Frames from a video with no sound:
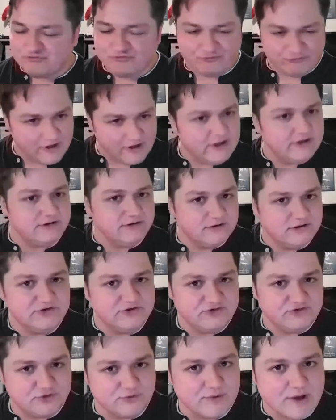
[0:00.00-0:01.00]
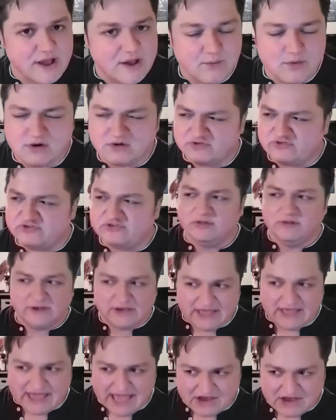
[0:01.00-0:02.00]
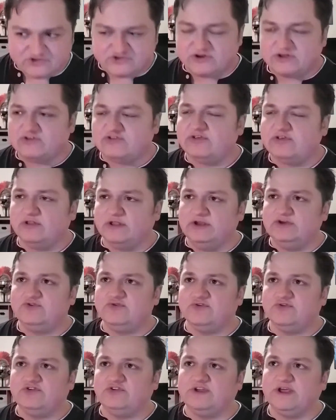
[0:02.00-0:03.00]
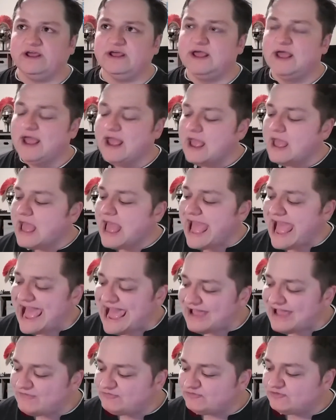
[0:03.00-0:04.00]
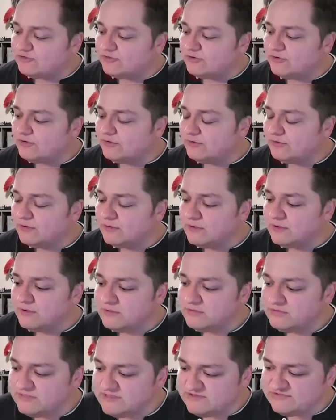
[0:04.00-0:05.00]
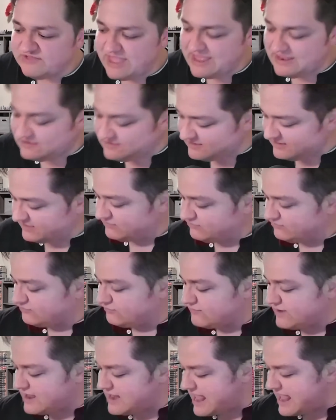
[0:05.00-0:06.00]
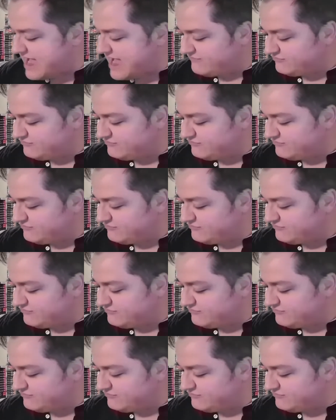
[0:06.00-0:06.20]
I guess fun is the right word, still engaging, still interesting after these endings, right?